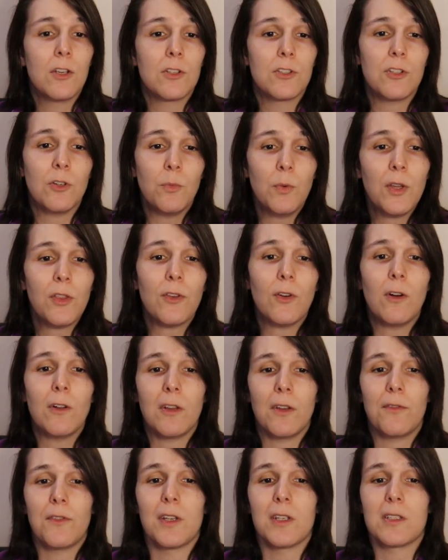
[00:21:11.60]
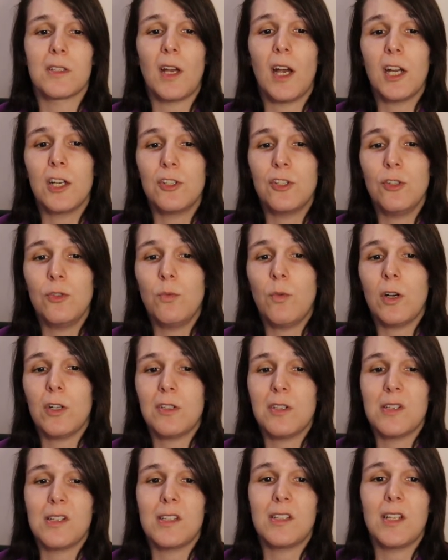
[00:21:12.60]
So with all of this, I do
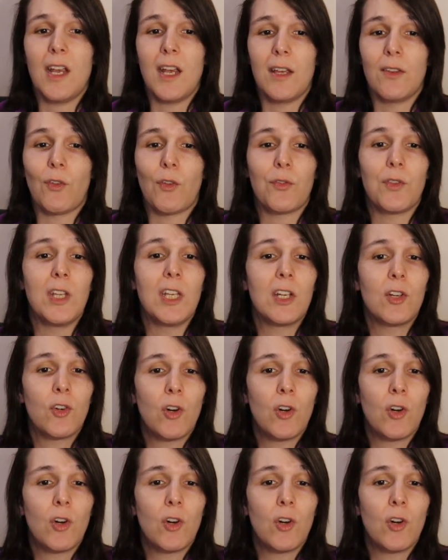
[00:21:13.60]
want to say that the